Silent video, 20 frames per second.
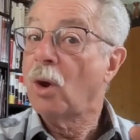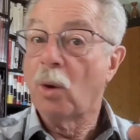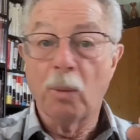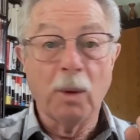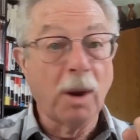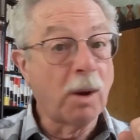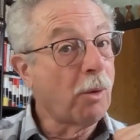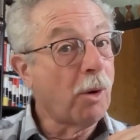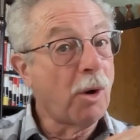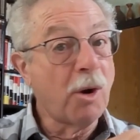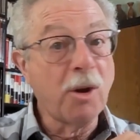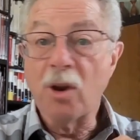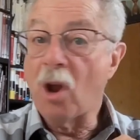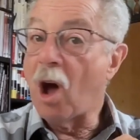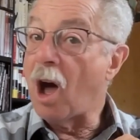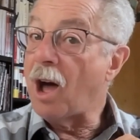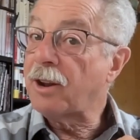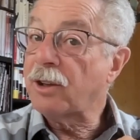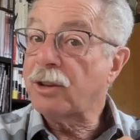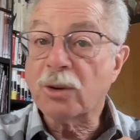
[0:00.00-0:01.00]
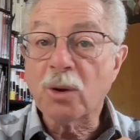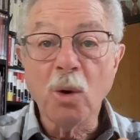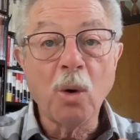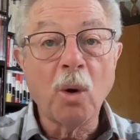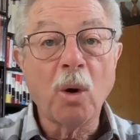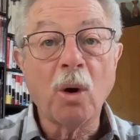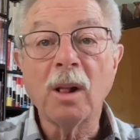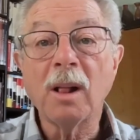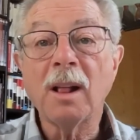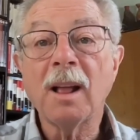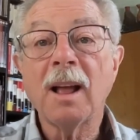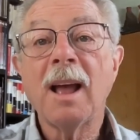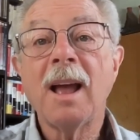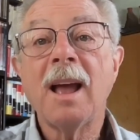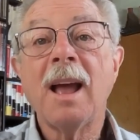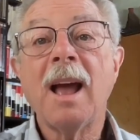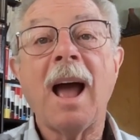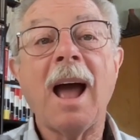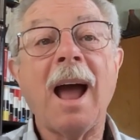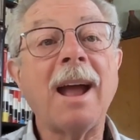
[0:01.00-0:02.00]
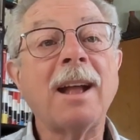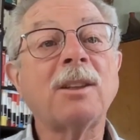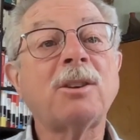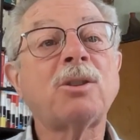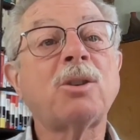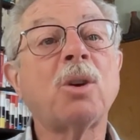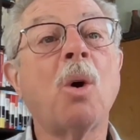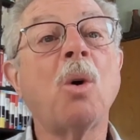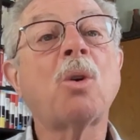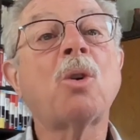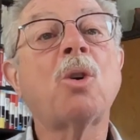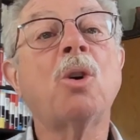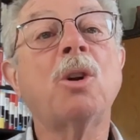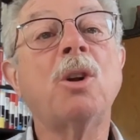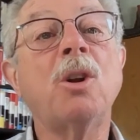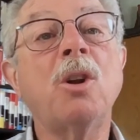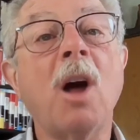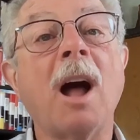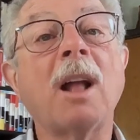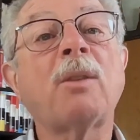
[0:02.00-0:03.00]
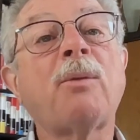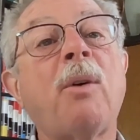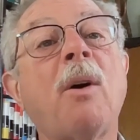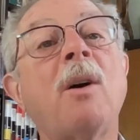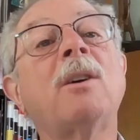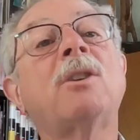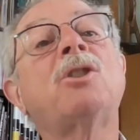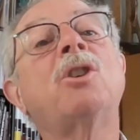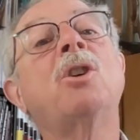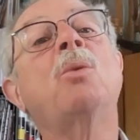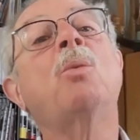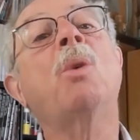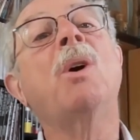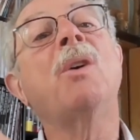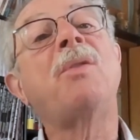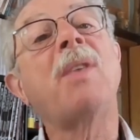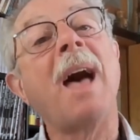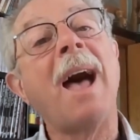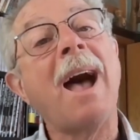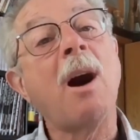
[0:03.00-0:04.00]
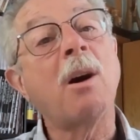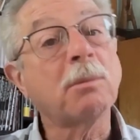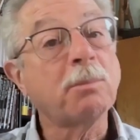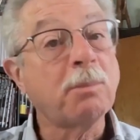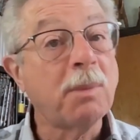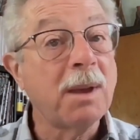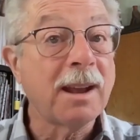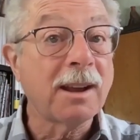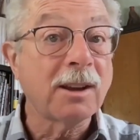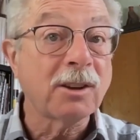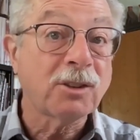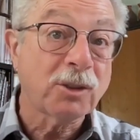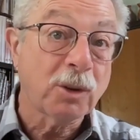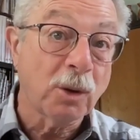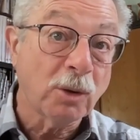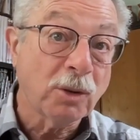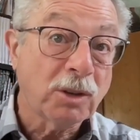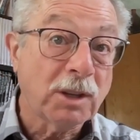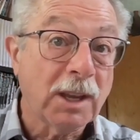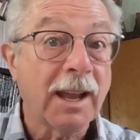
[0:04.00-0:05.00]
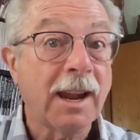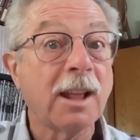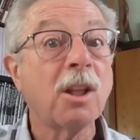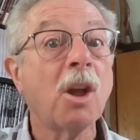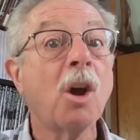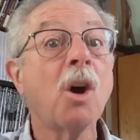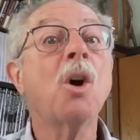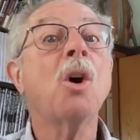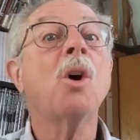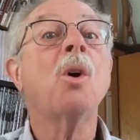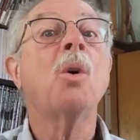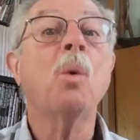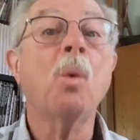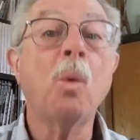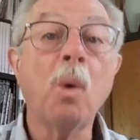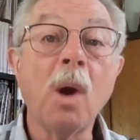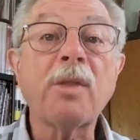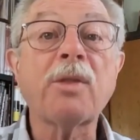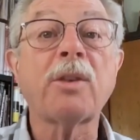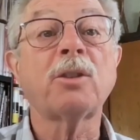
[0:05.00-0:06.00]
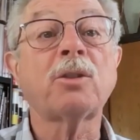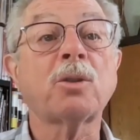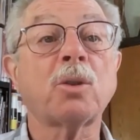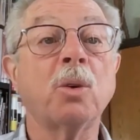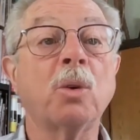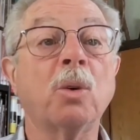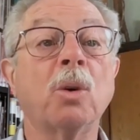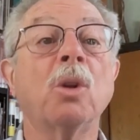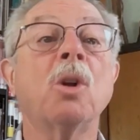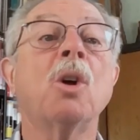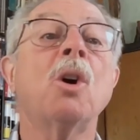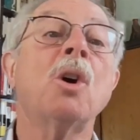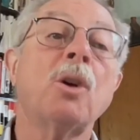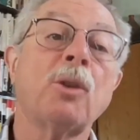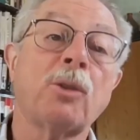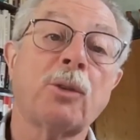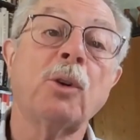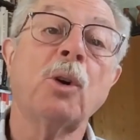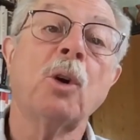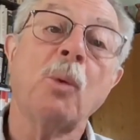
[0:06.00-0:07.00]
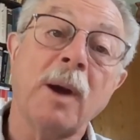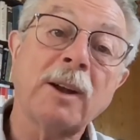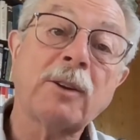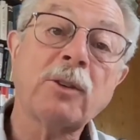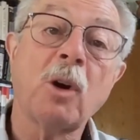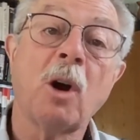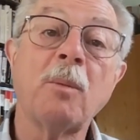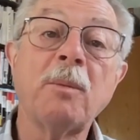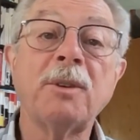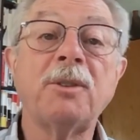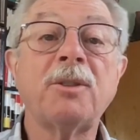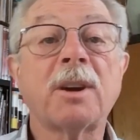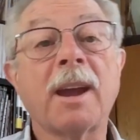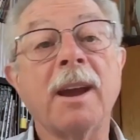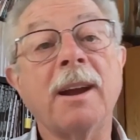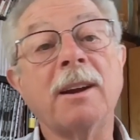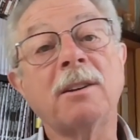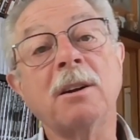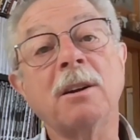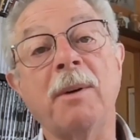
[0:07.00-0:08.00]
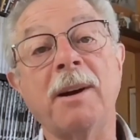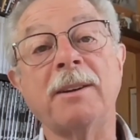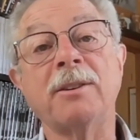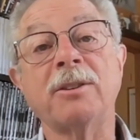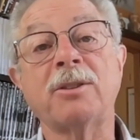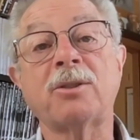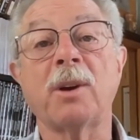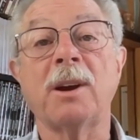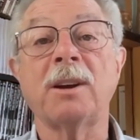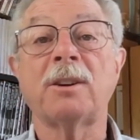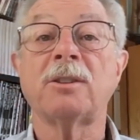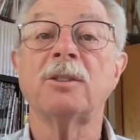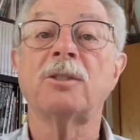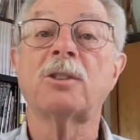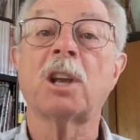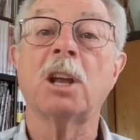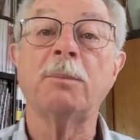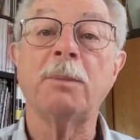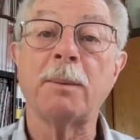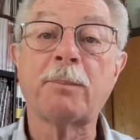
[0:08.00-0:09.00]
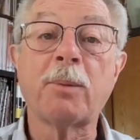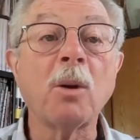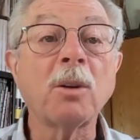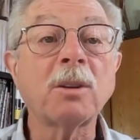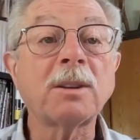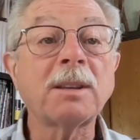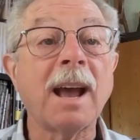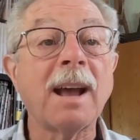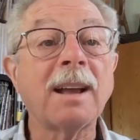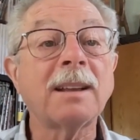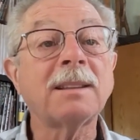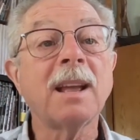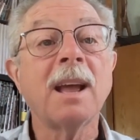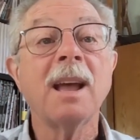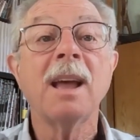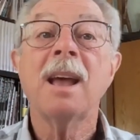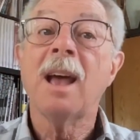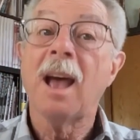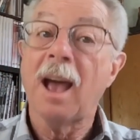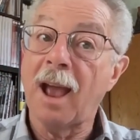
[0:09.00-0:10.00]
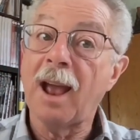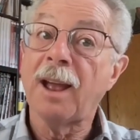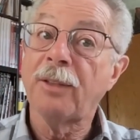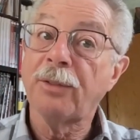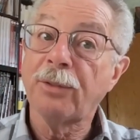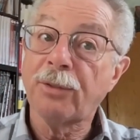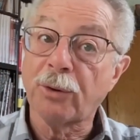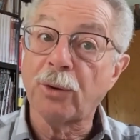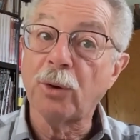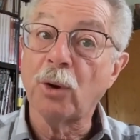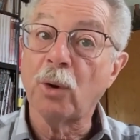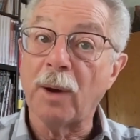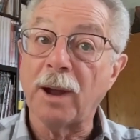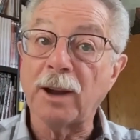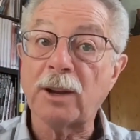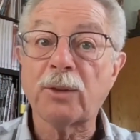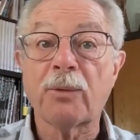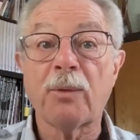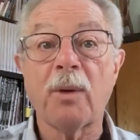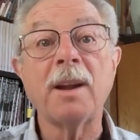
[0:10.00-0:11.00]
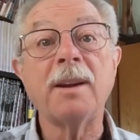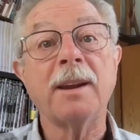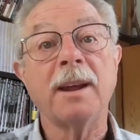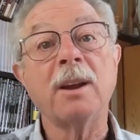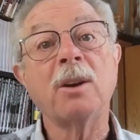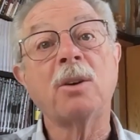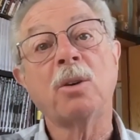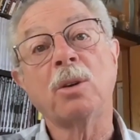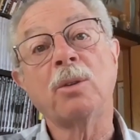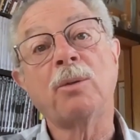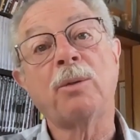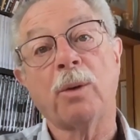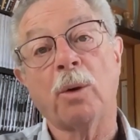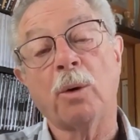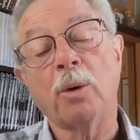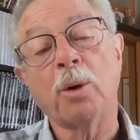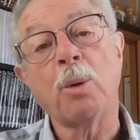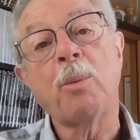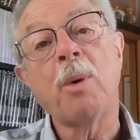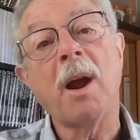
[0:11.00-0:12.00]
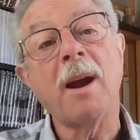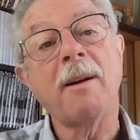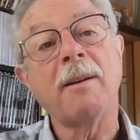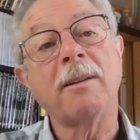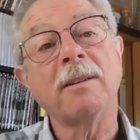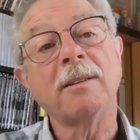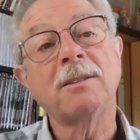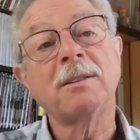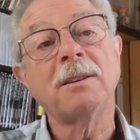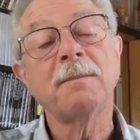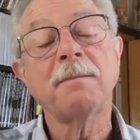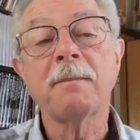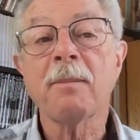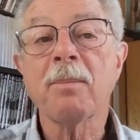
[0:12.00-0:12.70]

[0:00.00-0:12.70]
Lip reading: We were not a school and so could not function without being associated with a school through which home education registrations could be processed and through which funding could flow to parents.